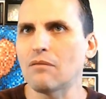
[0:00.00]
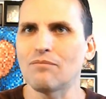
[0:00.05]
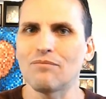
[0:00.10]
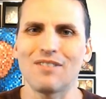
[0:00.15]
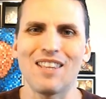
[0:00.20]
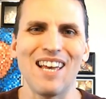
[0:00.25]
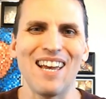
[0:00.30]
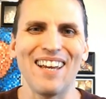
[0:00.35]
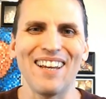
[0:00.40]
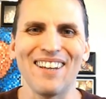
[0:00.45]

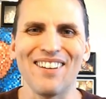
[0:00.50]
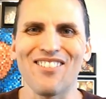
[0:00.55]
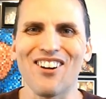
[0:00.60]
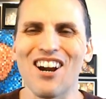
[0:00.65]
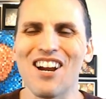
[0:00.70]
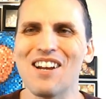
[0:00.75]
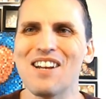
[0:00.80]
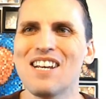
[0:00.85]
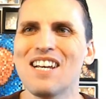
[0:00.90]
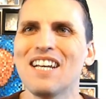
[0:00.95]
thing,
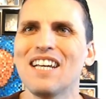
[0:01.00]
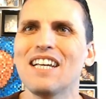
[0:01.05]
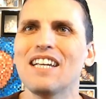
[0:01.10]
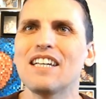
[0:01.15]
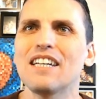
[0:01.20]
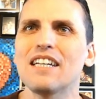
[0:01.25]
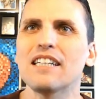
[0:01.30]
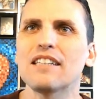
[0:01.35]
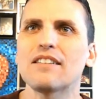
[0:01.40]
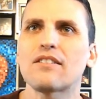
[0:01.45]
right?
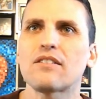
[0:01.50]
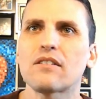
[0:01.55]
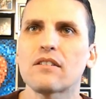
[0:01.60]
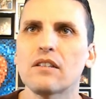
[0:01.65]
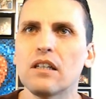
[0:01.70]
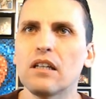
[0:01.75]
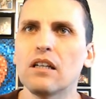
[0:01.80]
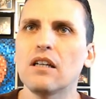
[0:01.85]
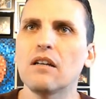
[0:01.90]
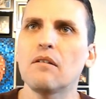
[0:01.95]

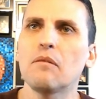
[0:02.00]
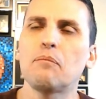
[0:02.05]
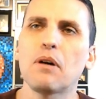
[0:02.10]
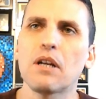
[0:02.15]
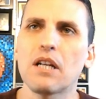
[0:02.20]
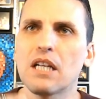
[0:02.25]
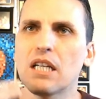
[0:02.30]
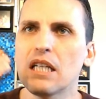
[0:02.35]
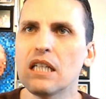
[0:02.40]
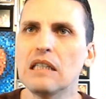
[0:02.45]
But
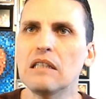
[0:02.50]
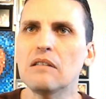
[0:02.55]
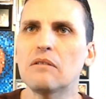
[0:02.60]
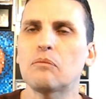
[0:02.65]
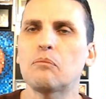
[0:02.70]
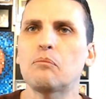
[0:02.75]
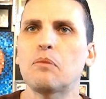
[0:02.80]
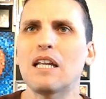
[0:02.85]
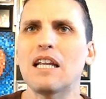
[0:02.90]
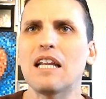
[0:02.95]

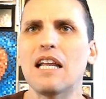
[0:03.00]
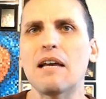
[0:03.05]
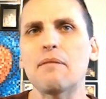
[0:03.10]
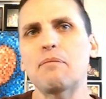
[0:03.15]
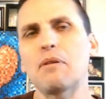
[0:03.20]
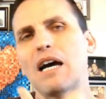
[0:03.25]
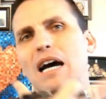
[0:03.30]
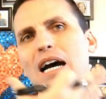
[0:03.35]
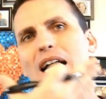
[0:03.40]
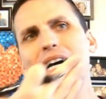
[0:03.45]
it
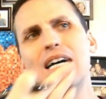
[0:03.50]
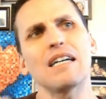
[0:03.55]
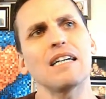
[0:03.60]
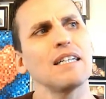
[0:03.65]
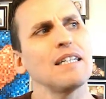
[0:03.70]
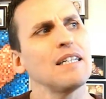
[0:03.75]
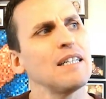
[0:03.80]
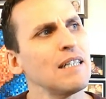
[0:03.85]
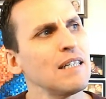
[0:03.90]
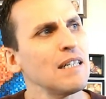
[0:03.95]

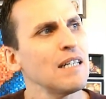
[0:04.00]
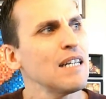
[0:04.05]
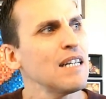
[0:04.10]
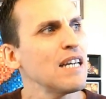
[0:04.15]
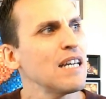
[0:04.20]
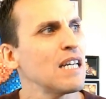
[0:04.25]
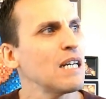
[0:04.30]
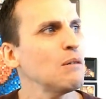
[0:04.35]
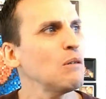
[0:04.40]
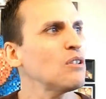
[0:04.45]

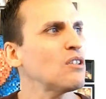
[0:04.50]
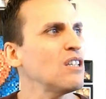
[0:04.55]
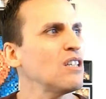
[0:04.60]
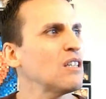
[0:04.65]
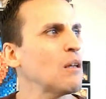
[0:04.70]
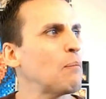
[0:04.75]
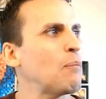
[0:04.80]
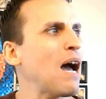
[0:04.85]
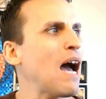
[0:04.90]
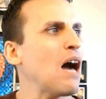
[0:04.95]
almost in
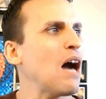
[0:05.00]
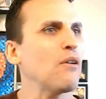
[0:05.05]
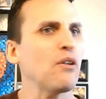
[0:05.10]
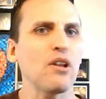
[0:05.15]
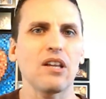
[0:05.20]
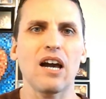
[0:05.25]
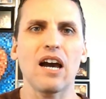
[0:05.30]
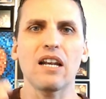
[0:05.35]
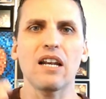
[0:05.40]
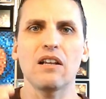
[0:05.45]
the
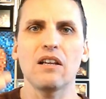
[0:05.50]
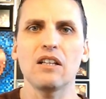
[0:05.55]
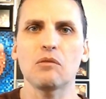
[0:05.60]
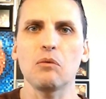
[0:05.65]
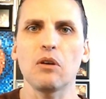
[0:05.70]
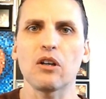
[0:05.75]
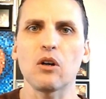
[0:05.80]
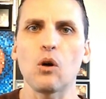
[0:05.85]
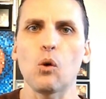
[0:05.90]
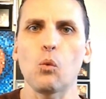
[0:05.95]
palate kind of hits me
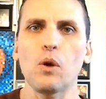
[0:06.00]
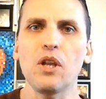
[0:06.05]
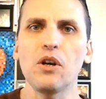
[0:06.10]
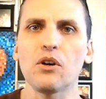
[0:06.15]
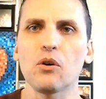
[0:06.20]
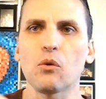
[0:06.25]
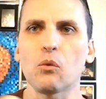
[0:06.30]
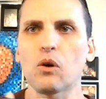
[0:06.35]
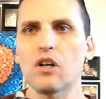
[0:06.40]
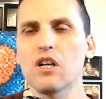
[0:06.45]
like a
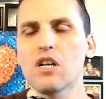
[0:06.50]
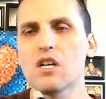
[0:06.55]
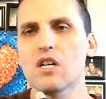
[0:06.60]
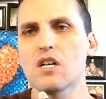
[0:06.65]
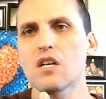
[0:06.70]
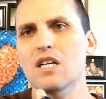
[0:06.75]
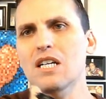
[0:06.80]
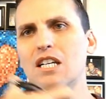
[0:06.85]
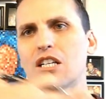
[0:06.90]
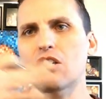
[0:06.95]
weeder where
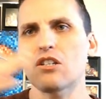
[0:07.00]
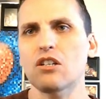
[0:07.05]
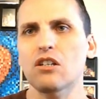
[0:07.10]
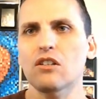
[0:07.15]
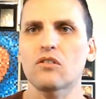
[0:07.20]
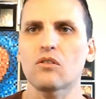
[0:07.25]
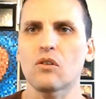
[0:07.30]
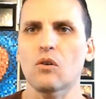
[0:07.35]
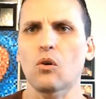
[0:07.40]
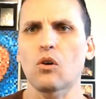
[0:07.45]
it
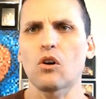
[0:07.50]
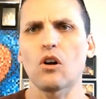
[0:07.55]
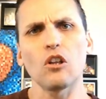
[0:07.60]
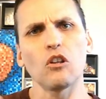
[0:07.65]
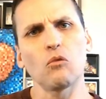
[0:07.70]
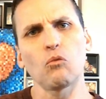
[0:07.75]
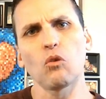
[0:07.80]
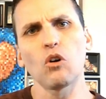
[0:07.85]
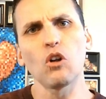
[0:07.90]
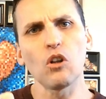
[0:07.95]
just, or a
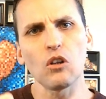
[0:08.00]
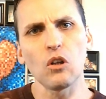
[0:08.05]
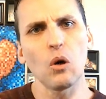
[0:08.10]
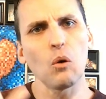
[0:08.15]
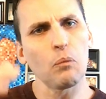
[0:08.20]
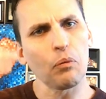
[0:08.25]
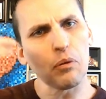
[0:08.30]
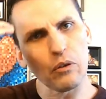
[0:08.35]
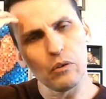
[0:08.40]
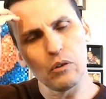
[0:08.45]
real low
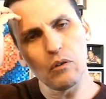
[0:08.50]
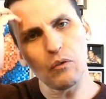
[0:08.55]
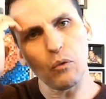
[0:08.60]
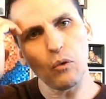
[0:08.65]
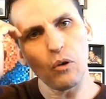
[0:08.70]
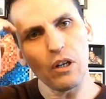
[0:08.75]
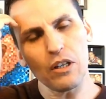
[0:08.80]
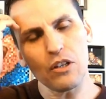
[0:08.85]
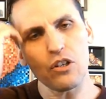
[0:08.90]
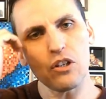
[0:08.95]
proof
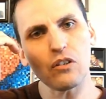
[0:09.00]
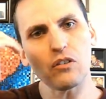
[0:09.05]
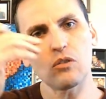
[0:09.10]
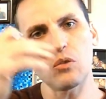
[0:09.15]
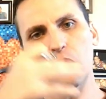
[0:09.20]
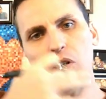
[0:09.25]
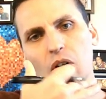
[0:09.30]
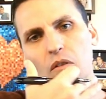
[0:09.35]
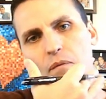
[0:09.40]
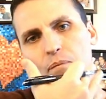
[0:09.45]
where it just
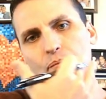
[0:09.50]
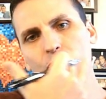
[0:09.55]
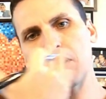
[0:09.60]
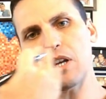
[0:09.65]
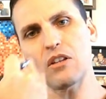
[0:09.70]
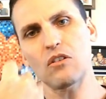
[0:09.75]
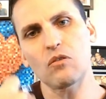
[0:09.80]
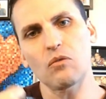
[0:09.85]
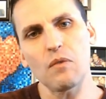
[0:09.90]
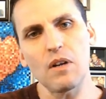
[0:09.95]
sort of,
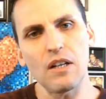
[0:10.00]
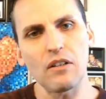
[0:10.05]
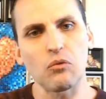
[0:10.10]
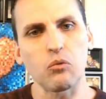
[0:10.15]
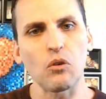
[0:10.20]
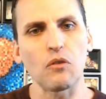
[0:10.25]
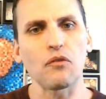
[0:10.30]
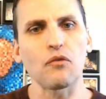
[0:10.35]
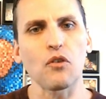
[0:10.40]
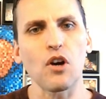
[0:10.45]
it's
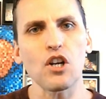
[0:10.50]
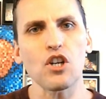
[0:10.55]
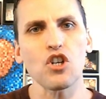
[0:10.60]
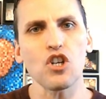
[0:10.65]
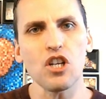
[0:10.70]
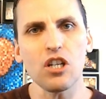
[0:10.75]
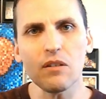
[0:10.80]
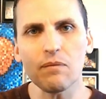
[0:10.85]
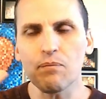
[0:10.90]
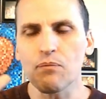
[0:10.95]

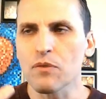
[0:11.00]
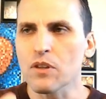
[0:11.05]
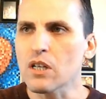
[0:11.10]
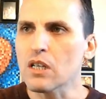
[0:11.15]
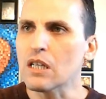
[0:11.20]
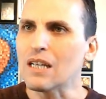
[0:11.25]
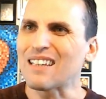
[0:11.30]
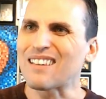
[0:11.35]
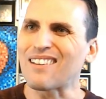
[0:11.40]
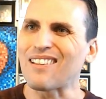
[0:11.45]
refreshing,
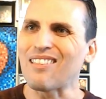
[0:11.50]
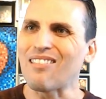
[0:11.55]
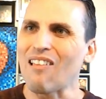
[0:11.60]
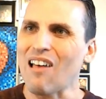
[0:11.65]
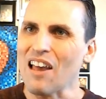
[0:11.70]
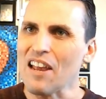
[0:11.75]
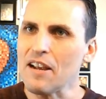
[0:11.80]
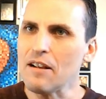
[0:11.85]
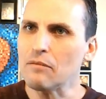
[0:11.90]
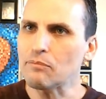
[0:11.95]
it's
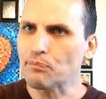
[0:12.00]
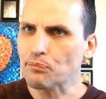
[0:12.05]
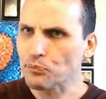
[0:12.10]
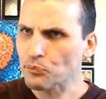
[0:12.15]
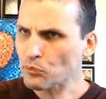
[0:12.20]
light,